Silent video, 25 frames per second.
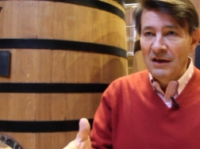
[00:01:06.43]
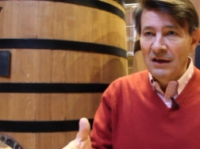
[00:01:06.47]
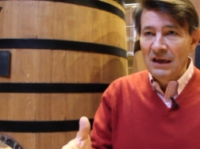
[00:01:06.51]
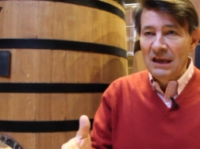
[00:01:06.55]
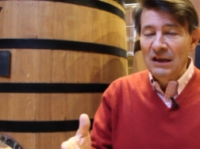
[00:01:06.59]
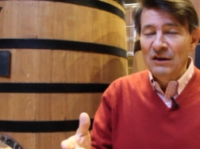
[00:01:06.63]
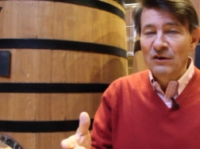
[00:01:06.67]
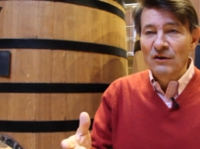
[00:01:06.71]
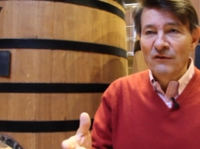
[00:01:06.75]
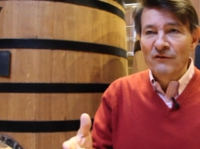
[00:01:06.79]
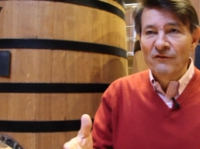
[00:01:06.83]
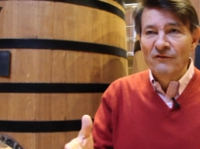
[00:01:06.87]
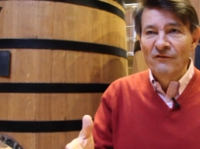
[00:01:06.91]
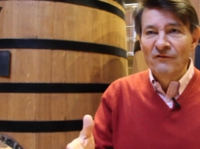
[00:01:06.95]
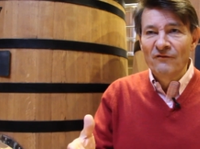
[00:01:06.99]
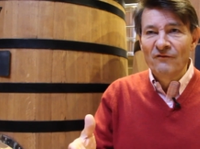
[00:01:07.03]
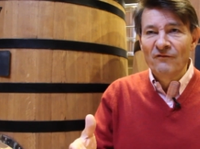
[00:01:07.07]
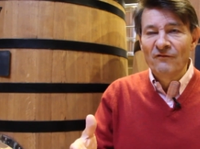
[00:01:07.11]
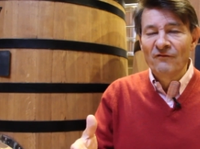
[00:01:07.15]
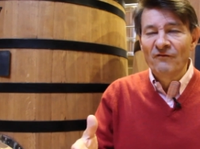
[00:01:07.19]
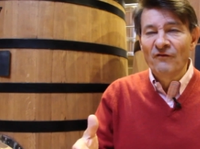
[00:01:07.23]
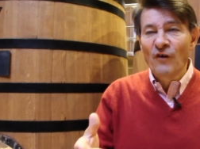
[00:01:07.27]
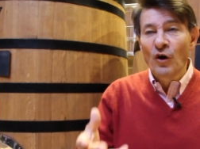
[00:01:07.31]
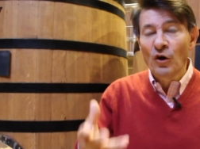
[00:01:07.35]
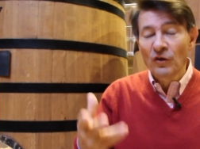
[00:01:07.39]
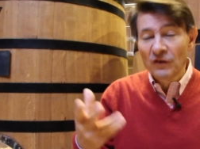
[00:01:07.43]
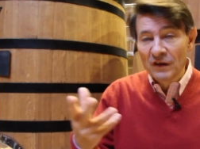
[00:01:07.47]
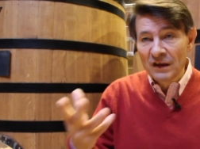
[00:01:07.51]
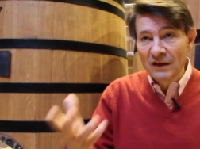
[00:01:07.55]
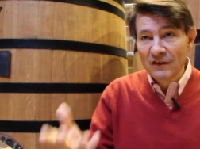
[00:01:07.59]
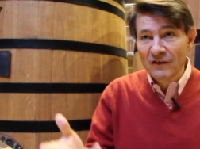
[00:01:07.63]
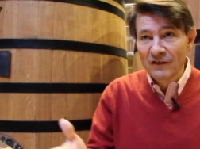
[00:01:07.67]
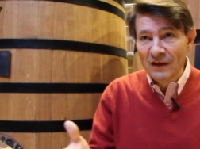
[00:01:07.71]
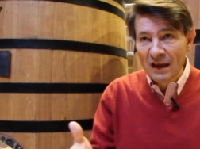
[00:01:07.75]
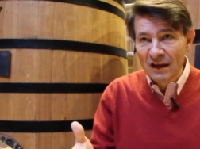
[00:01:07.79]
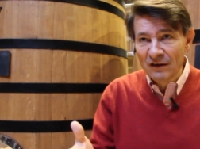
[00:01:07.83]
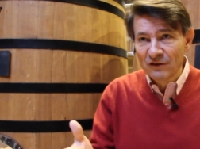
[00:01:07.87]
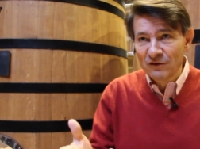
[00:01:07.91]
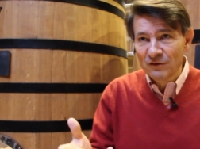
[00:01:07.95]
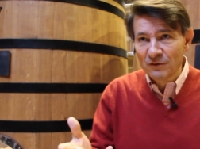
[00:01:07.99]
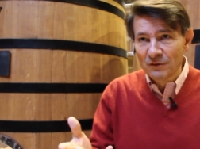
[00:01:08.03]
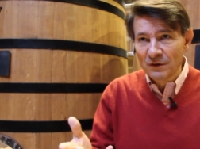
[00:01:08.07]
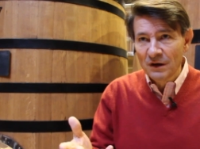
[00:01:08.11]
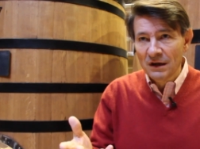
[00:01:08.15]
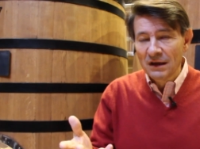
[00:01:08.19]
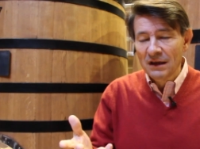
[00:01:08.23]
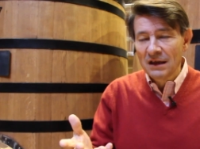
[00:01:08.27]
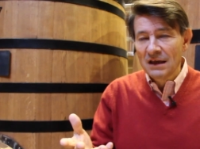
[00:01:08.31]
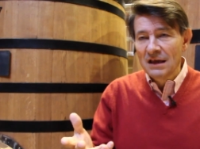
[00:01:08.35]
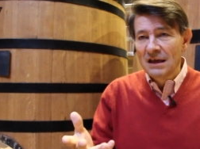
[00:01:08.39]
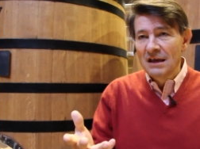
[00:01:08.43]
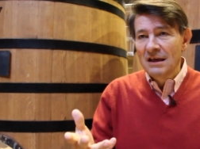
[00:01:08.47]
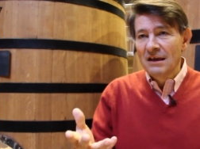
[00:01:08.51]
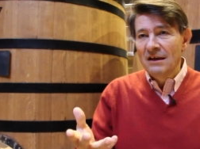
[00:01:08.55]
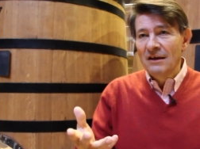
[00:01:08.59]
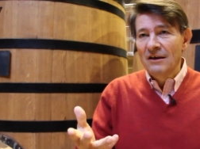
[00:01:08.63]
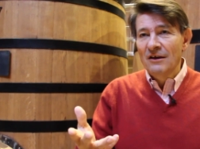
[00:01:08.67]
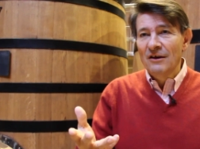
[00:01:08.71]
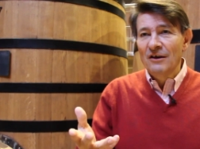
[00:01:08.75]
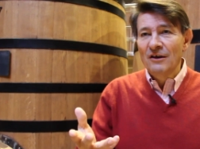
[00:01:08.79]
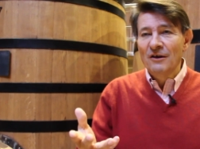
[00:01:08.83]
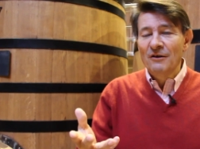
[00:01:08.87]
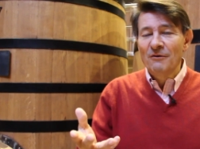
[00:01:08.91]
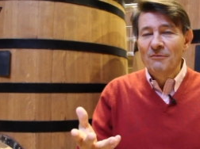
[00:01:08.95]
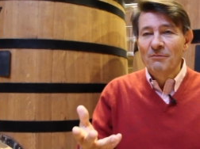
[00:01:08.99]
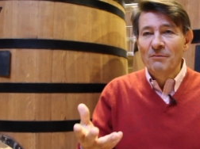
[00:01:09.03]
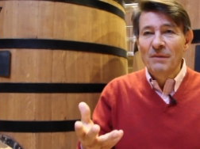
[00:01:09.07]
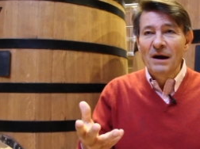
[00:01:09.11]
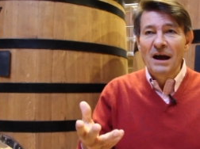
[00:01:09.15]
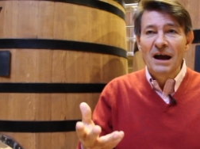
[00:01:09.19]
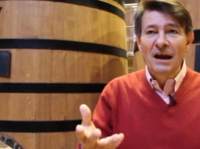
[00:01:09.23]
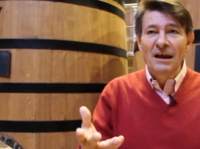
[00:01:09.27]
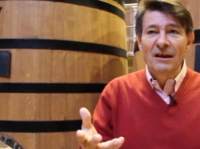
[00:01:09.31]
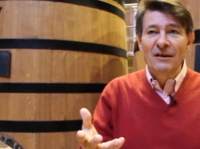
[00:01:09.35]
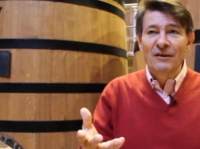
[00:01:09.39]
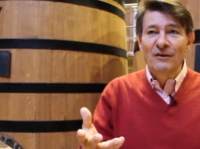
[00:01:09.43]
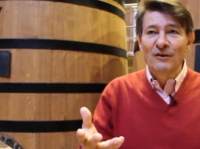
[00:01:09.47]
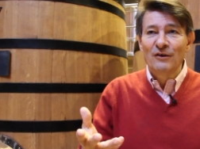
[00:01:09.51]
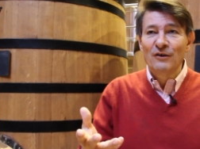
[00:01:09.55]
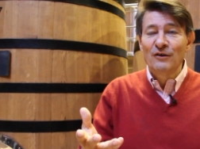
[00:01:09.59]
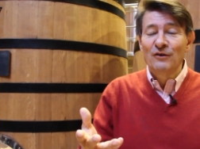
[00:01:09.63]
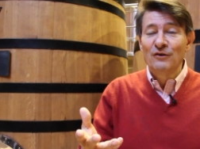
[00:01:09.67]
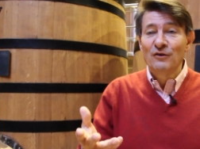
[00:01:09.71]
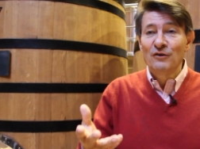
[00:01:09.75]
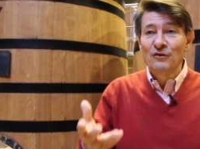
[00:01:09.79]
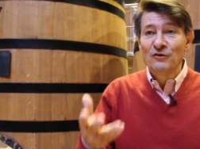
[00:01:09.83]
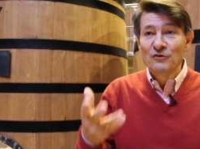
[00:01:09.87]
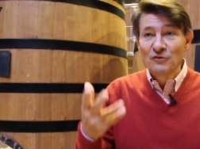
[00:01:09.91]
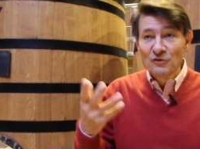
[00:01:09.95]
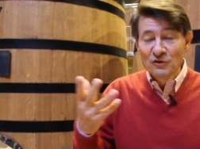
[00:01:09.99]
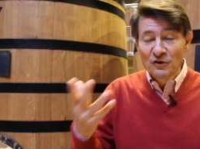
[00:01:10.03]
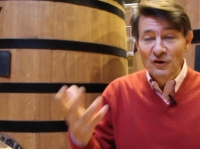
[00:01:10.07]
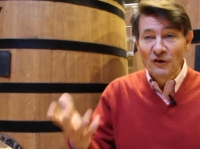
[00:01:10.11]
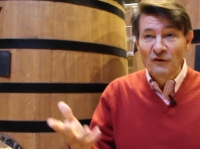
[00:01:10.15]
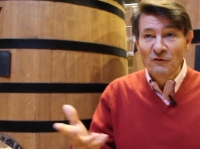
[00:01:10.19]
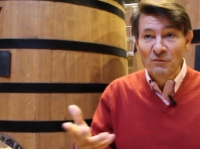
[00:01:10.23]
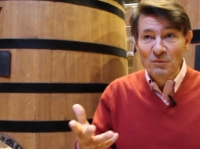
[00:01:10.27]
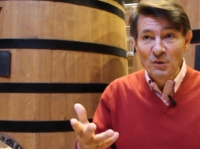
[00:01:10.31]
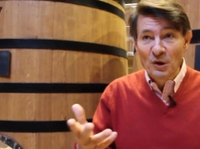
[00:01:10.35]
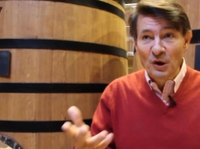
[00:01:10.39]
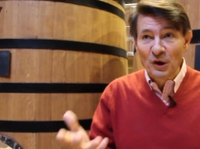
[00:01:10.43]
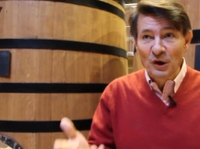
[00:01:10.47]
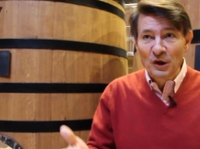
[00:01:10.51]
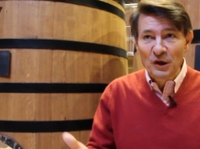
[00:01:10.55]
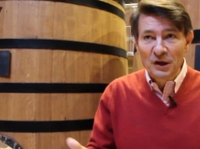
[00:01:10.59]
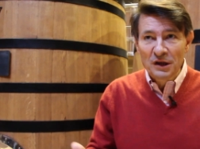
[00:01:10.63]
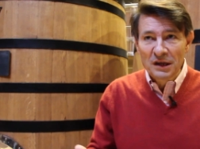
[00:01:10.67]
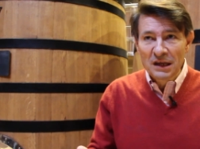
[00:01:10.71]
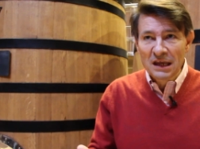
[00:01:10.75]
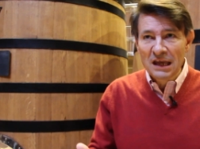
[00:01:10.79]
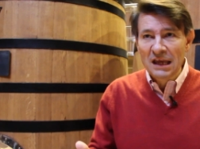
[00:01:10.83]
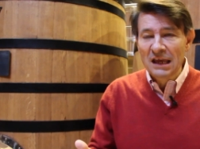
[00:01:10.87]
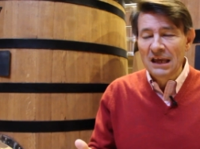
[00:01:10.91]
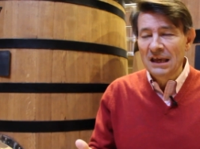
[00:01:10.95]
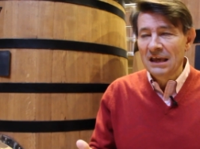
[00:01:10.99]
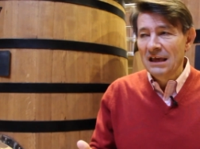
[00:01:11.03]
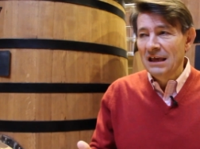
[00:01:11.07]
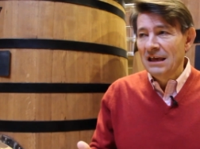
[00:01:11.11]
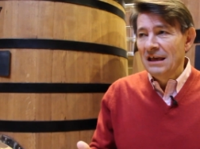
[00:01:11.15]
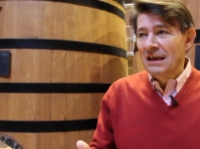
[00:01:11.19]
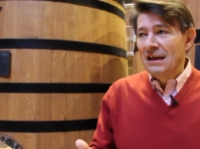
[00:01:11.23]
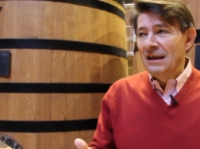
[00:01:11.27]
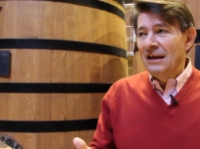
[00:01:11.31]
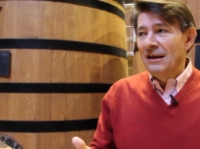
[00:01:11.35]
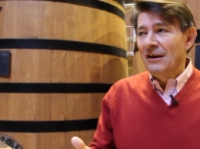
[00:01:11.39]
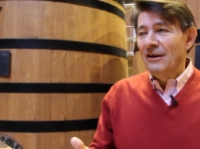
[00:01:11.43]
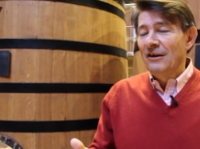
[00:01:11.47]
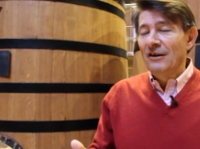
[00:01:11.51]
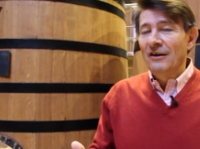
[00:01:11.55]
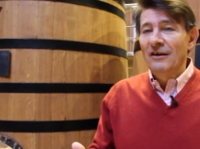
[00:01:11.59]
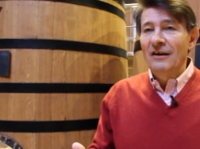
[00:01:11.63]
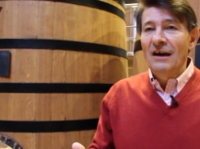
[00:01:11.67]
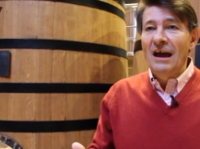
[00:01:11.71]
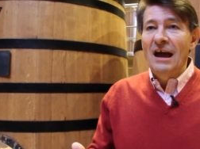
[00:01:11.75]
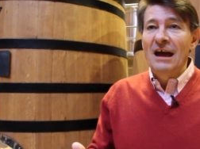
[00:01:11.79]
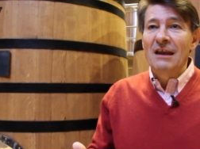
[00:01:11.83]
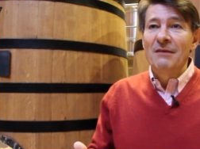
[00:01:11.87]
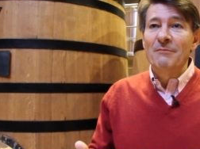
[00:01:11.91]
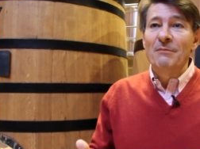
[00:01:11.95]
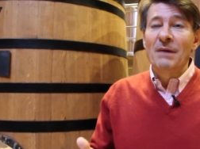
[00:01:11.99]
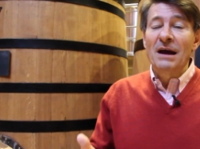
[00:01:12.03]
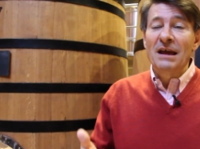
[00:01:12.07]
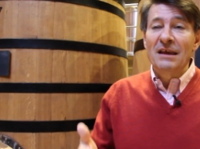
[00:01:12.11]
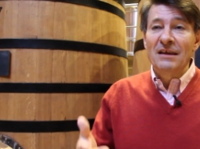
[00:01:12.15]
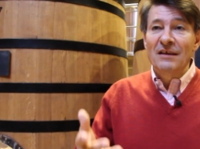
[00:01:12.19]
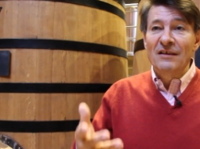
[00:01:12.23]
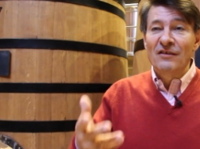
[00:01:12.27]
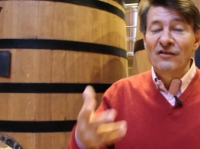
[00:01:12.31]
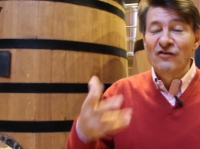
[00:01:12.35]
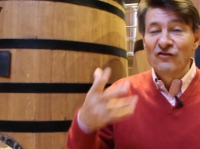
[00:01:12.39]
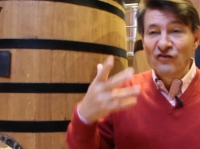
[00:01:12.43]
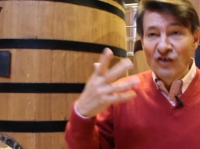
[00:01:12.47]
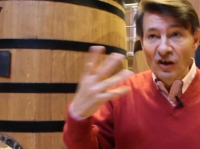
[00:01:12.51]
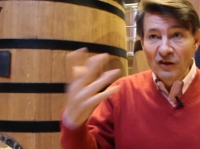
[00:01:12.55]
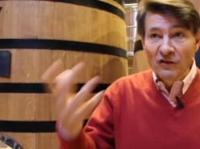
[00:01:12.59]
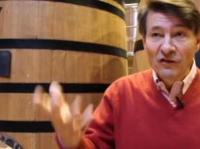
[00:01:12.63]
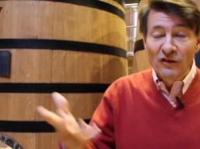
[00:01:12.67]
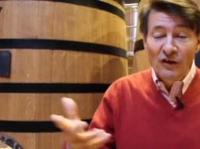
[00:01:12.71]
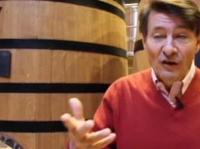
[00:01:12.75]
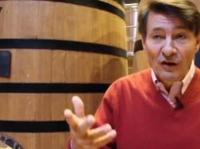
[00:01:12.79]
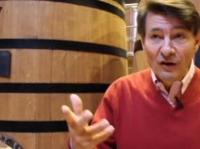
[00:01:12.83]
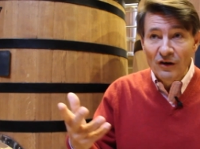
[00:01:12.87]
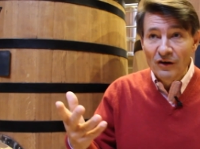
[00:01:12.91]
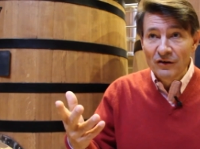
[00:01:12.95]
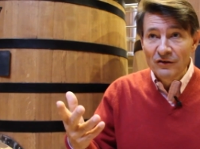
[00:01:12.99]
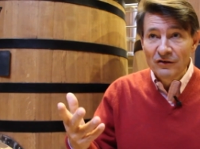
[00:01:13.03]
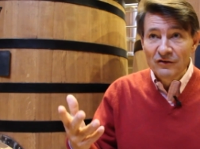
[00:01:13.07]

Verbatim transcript: in the 14th century uh, by uh, the Duke of Burgundy uh, and by his chancellor.